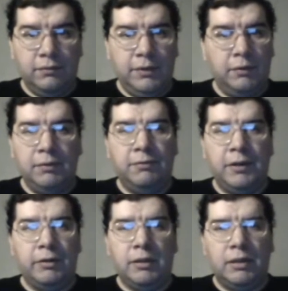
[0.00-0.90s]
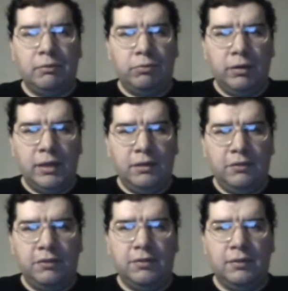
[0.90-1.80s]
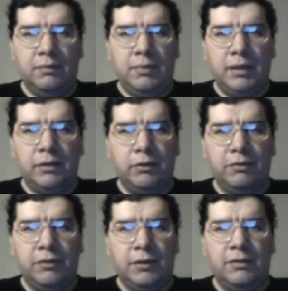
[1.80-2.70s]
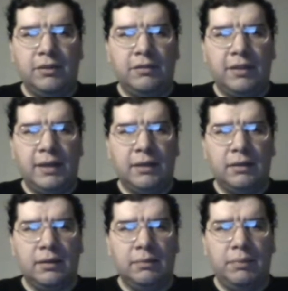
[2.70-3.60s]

Feeling very outraged, Batgirl started to attack